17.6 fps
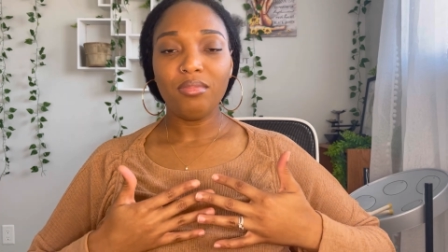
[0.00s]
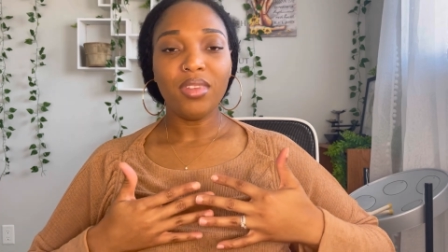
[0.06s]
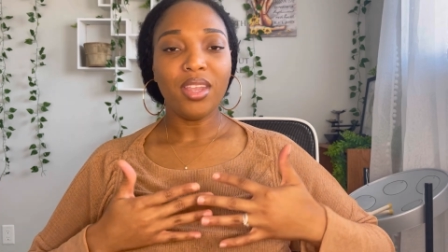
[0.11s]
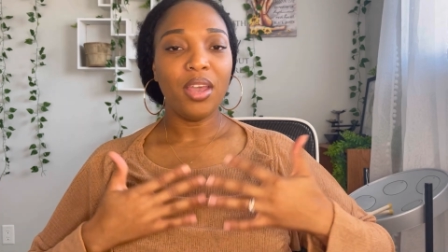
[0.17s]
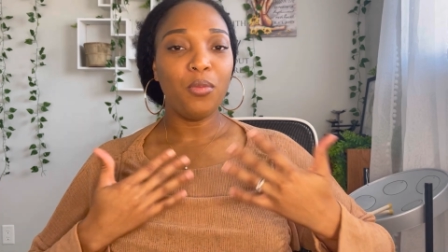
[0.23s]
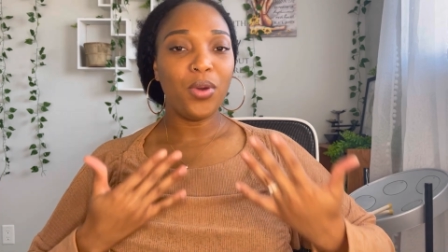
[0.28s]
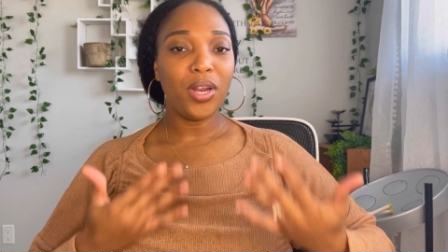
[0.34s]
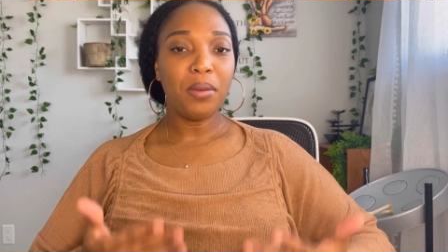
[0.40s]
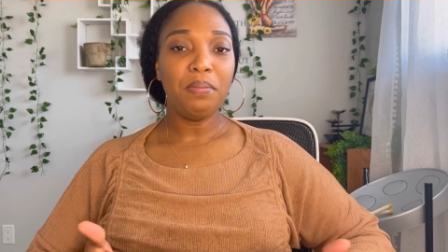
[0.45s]

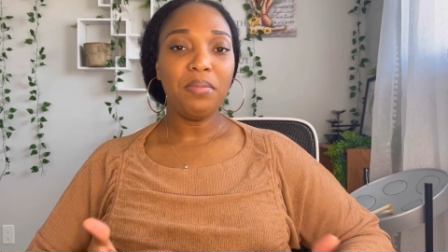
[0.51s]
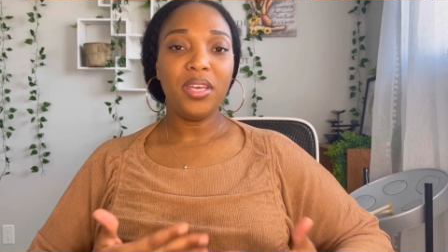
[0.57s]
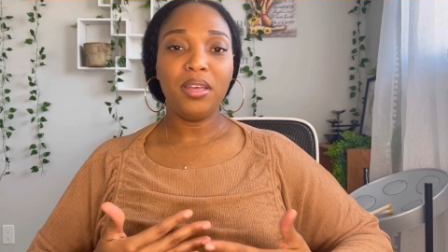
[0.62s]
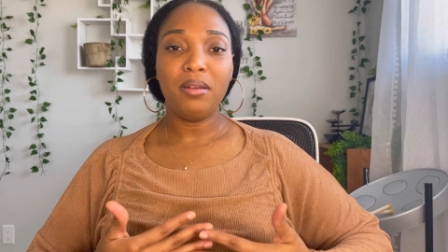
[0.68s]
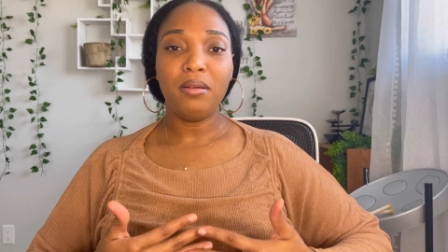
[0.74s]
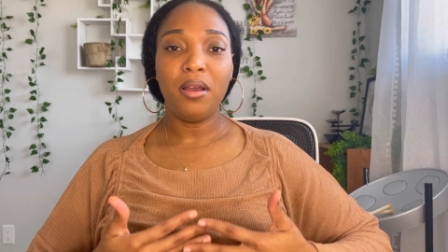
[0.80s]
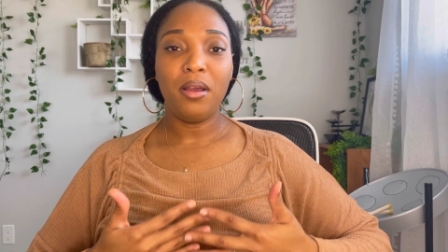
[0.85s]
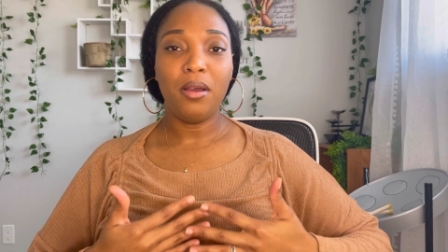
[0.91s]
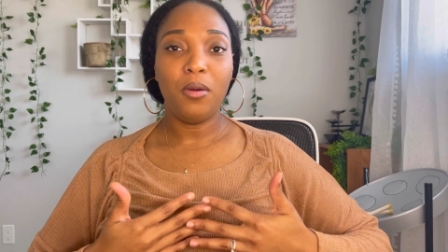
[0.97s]
And what I
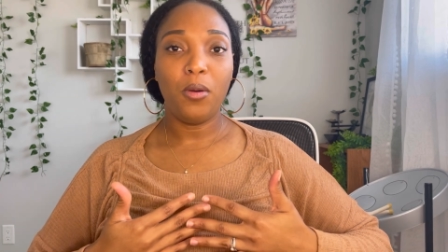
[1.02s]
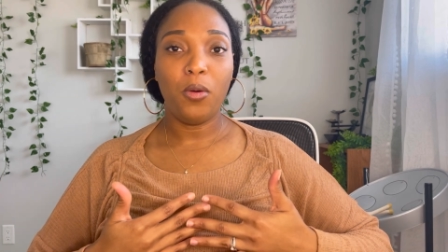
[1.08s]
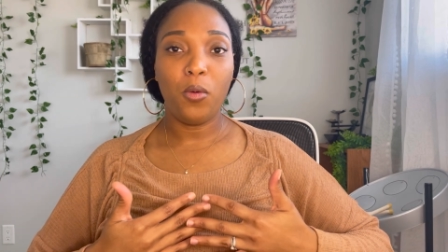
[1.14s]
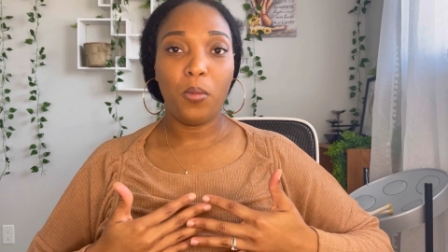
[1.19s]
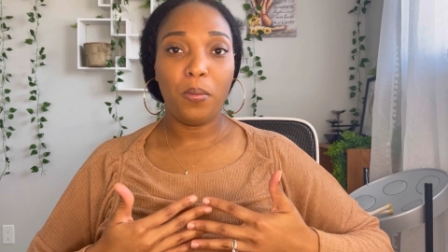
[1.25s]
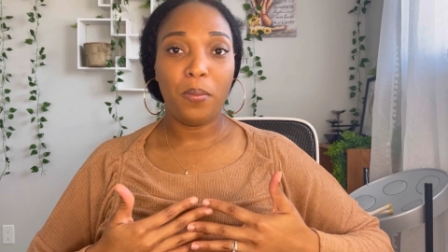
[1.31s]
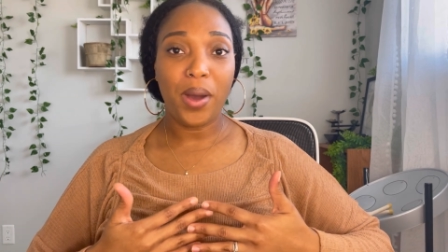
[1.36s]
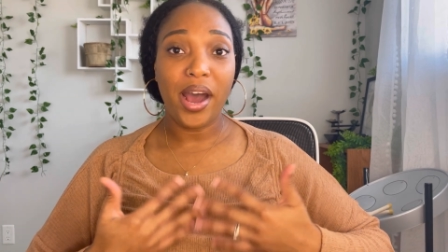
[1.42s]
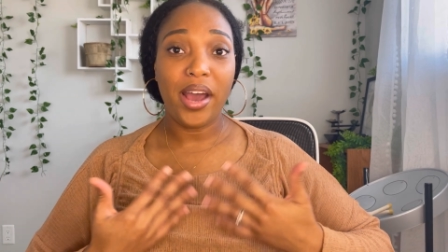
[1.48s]
mean
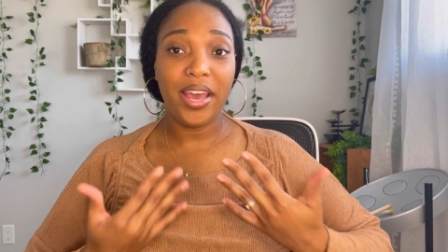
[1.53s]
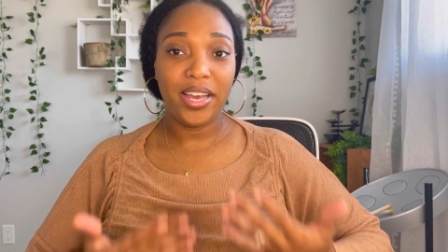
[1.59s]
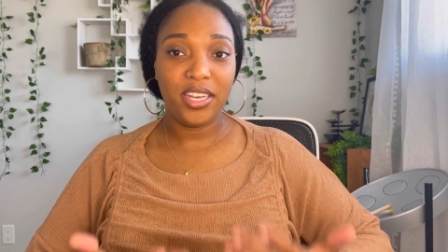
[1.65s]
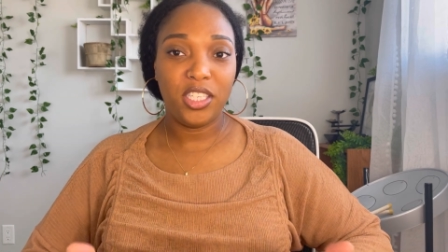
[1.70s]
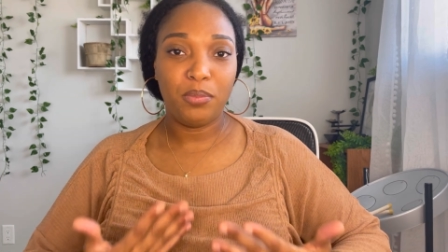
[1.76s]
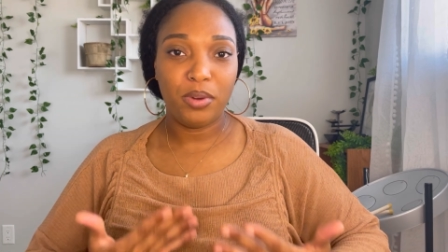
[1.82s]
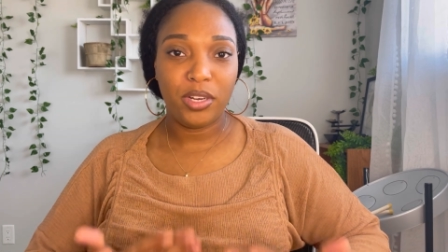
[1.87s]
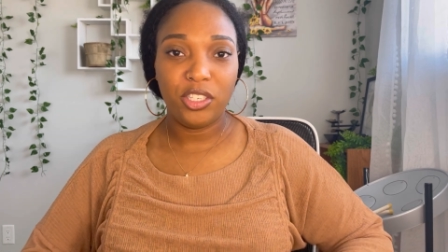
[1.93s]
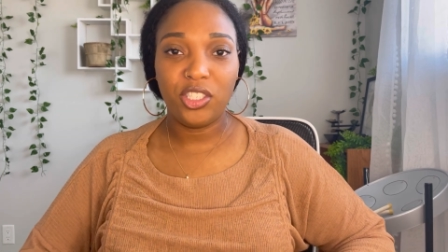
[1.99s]
by
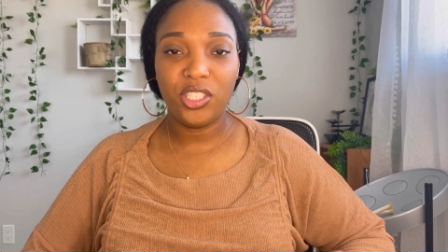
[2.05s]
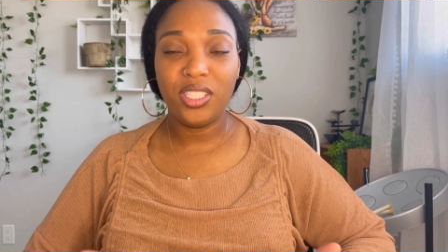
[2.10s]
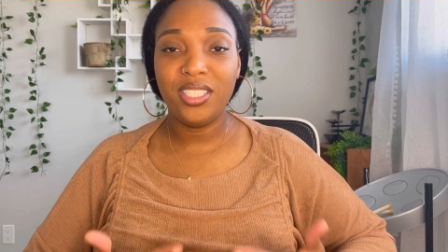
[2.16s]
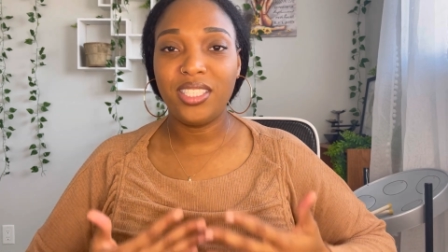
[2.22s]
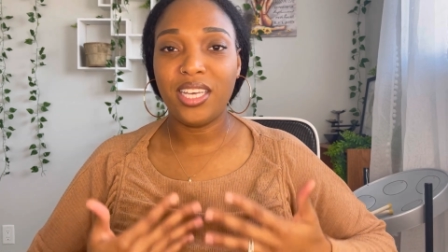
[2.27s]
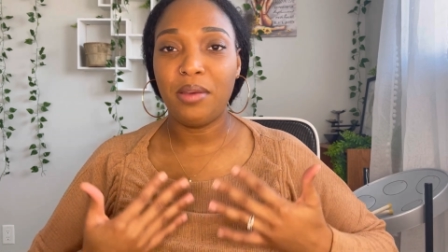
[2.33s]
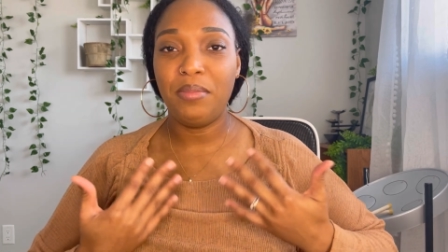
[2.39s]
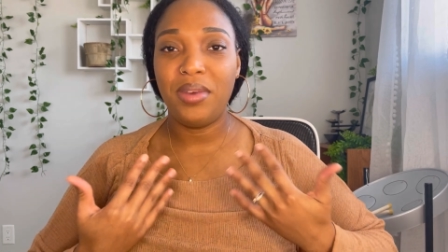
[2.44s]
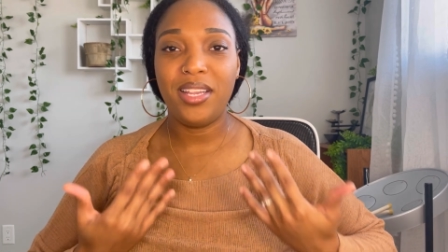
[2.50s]
expressions,
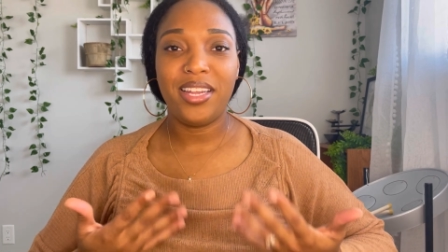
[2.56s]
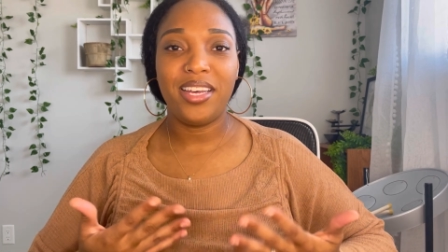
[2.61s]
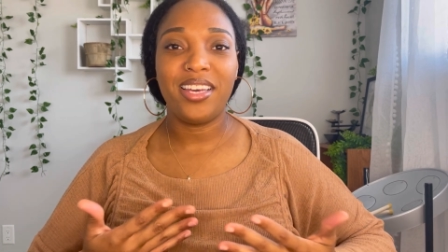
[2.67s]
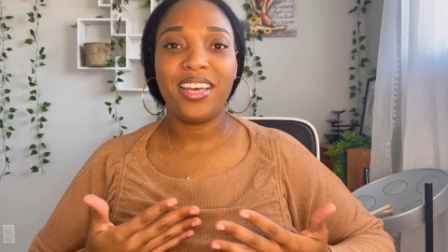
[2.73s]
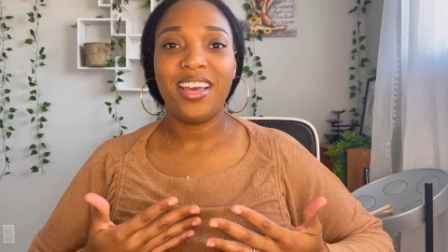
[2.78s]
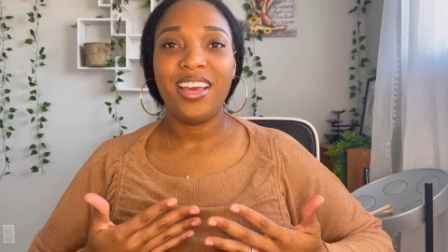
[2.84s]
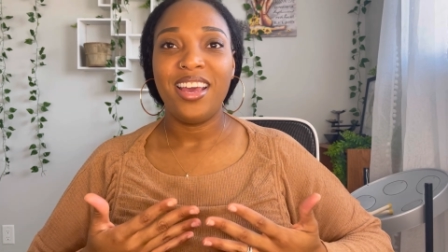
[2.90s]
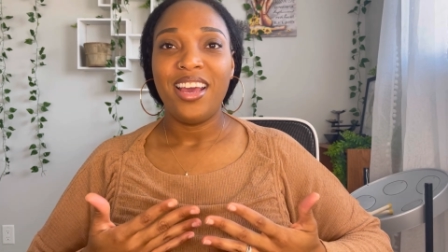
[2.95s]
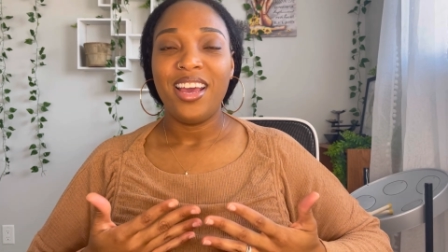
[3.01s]
I mean like
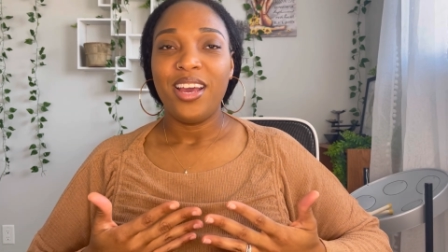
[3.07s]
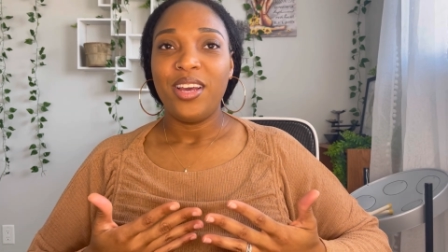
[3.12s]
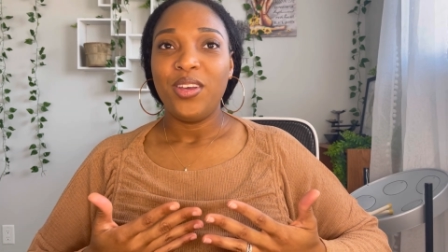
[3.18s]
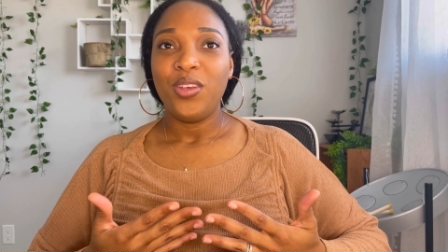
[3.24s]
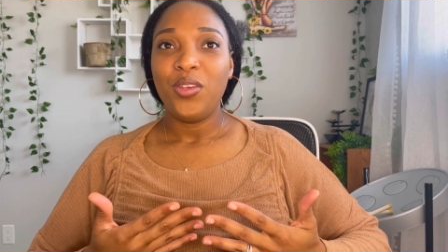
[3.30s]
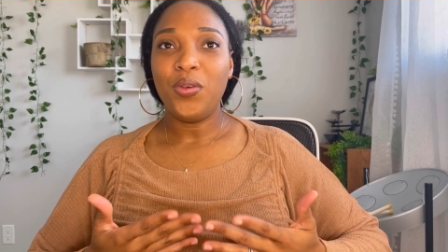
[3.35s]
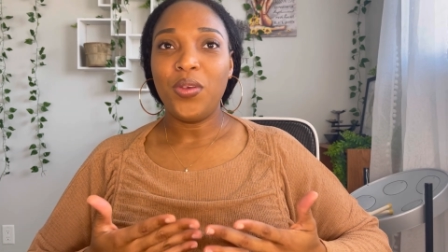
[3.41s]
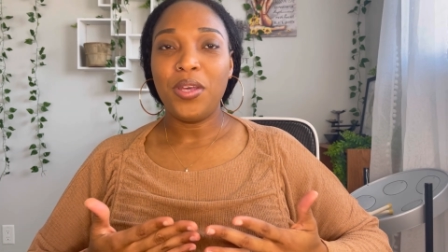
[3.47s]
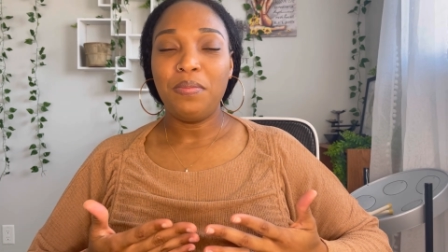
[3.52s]

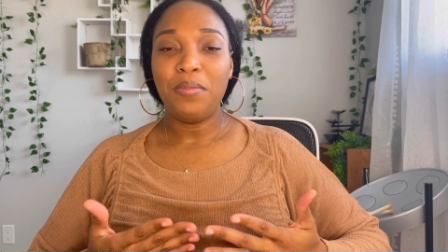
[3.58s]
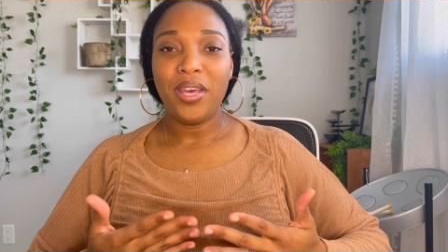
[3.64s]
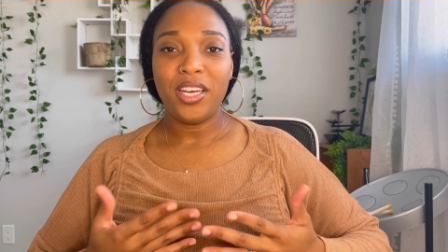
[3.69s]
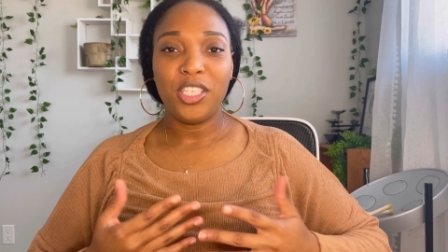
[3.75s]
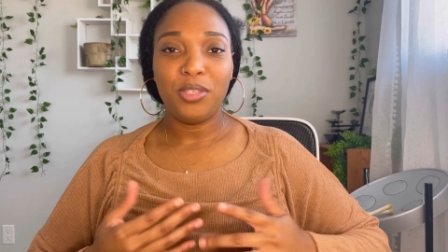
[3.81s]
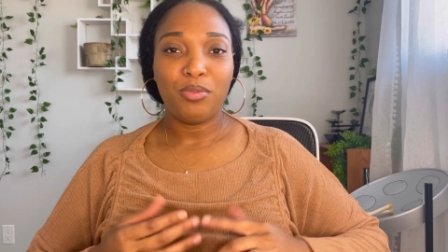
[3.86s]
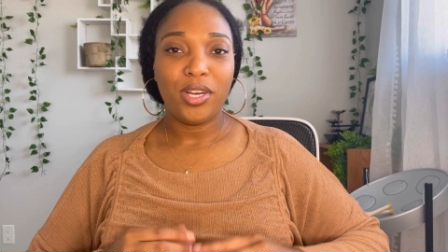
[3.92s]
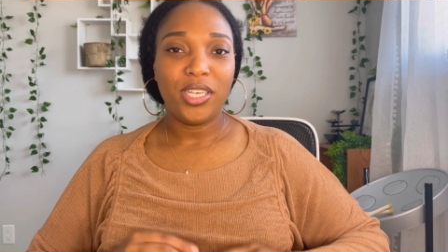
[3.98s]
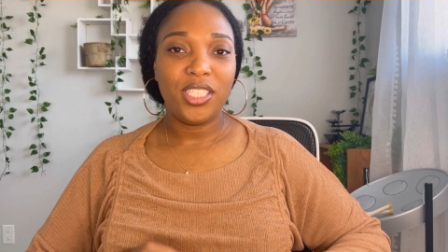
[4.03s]
you can be
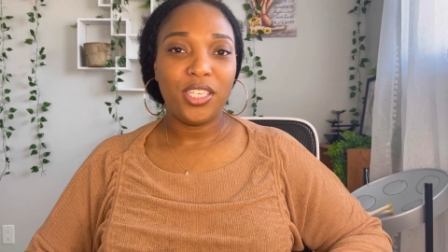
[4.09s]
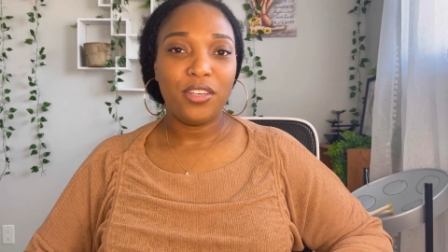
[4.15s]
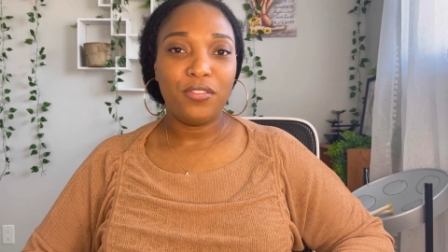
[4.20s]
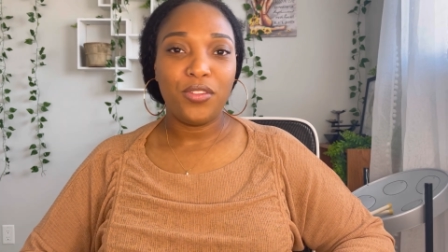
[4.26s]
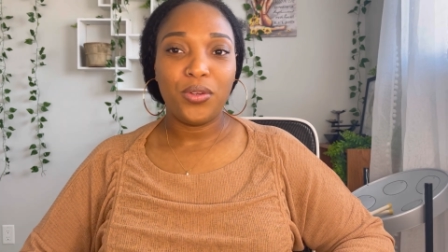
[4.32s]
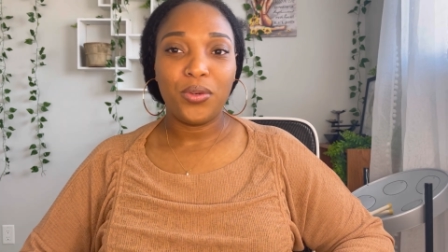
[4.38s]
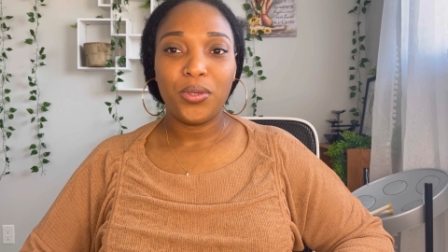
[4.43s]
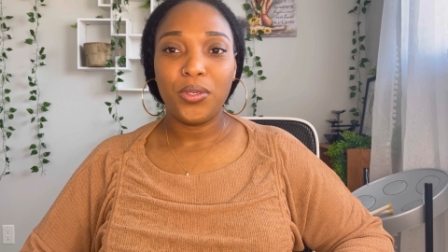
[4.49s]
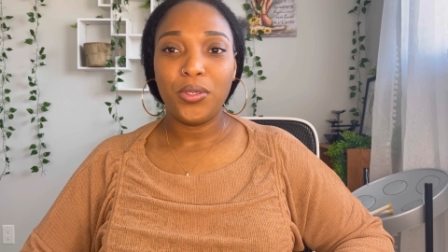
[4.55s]
expressive
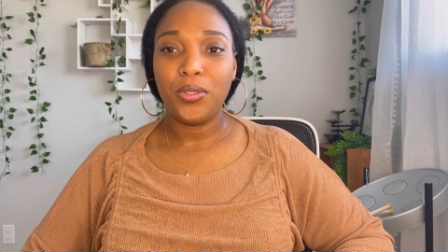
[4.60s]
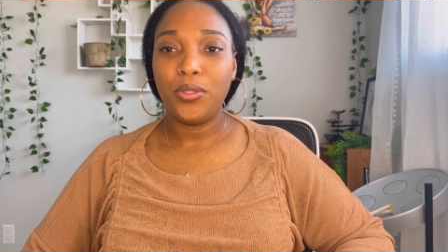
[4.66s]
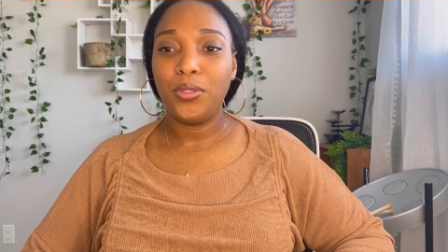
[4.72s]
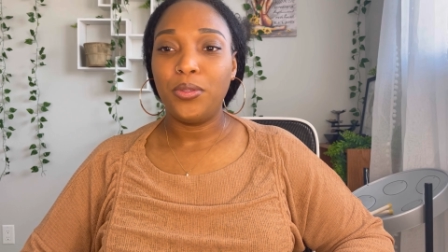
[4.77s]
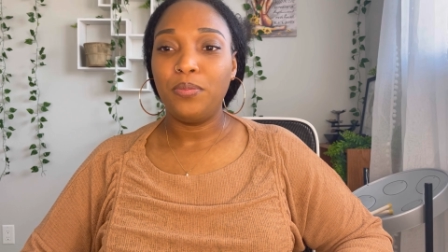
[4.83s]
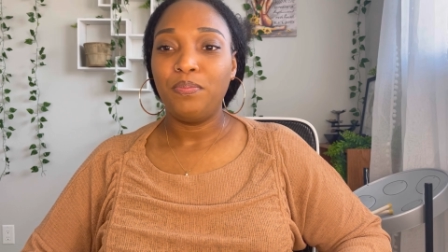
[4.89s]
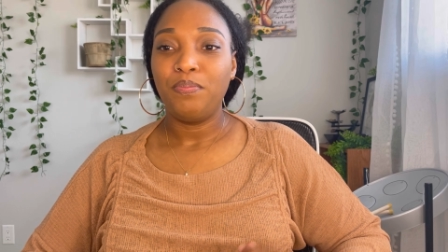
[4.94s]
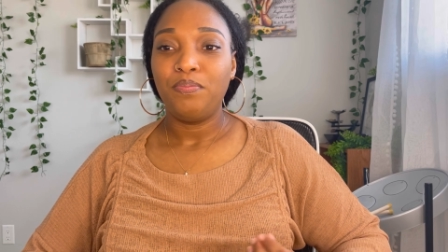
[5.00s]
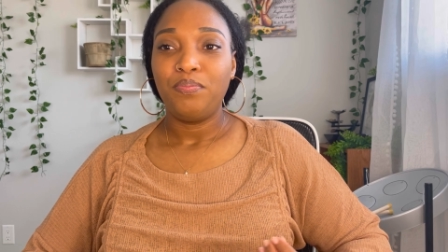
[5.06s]

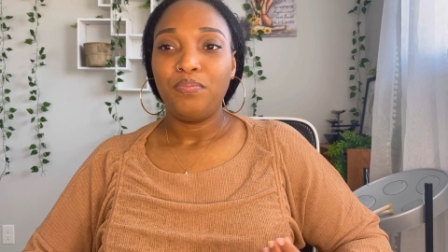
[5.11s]
through